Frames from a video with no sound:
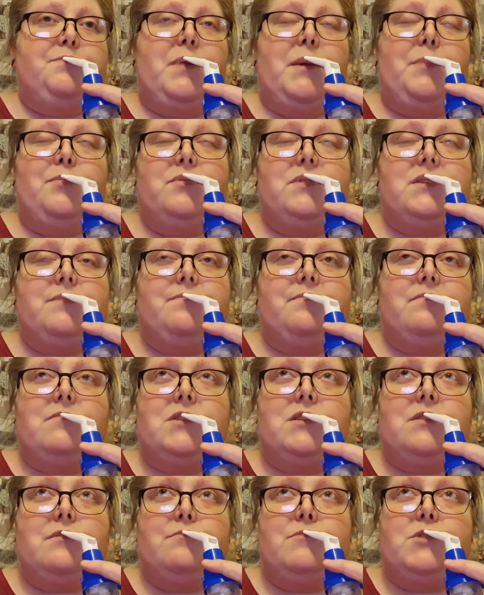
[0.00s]
people
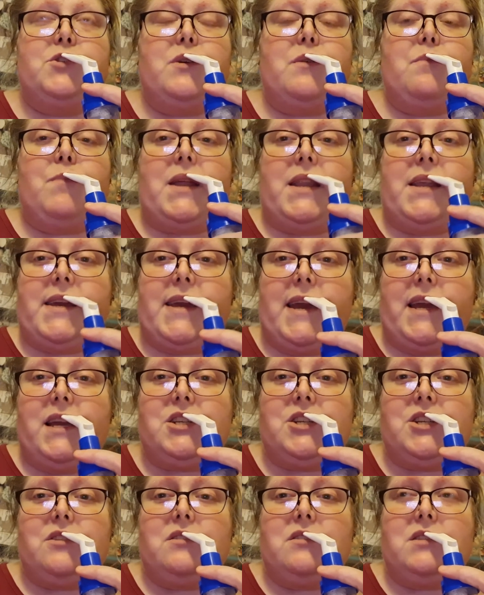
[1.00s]
doing
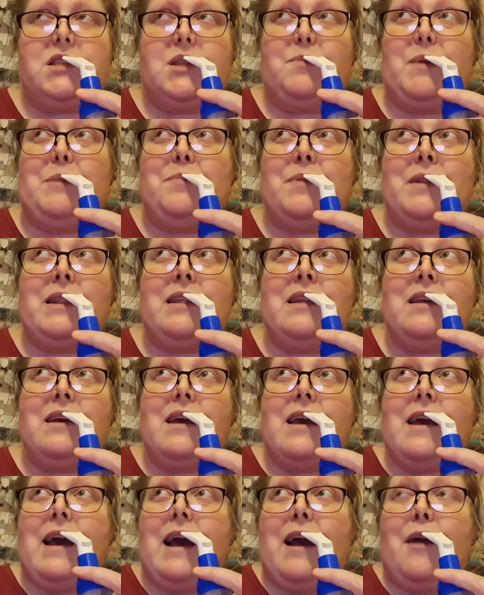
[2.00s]
medications, the people
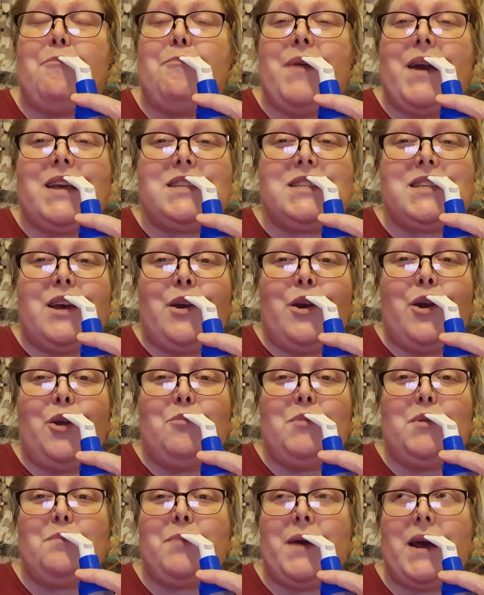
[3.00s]
at Pets at
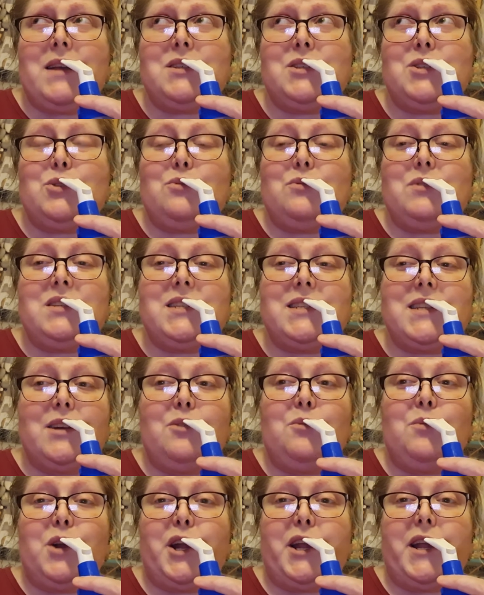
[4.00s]
Home and pet stores
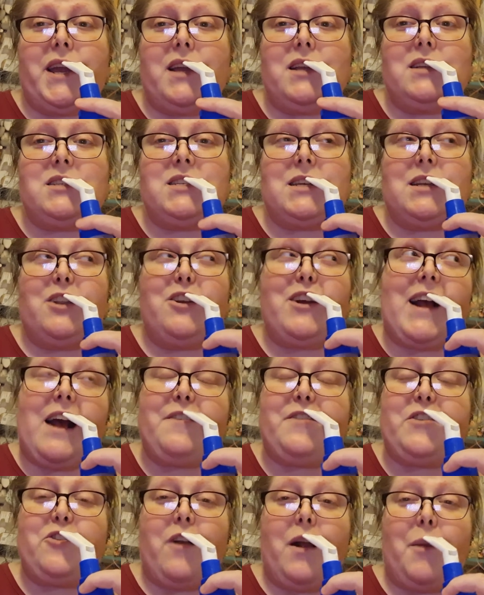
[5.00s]
still working to look
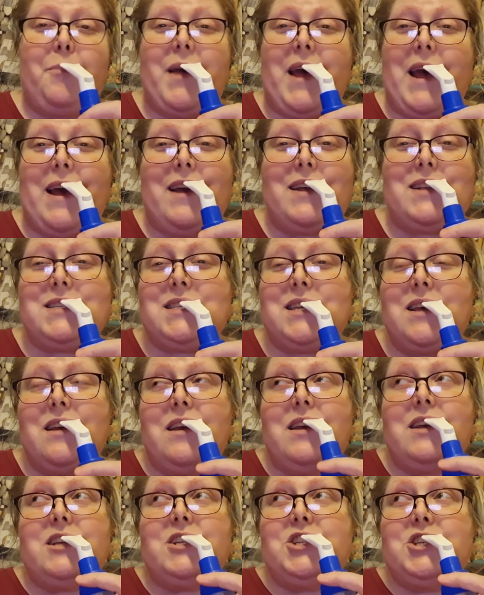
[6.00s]
after our
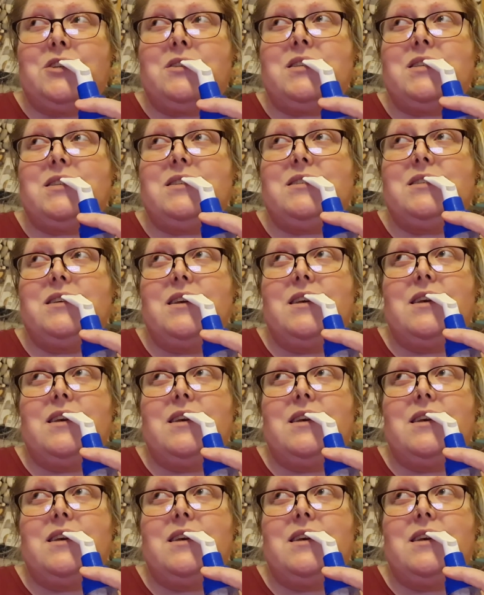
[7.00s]
pets, just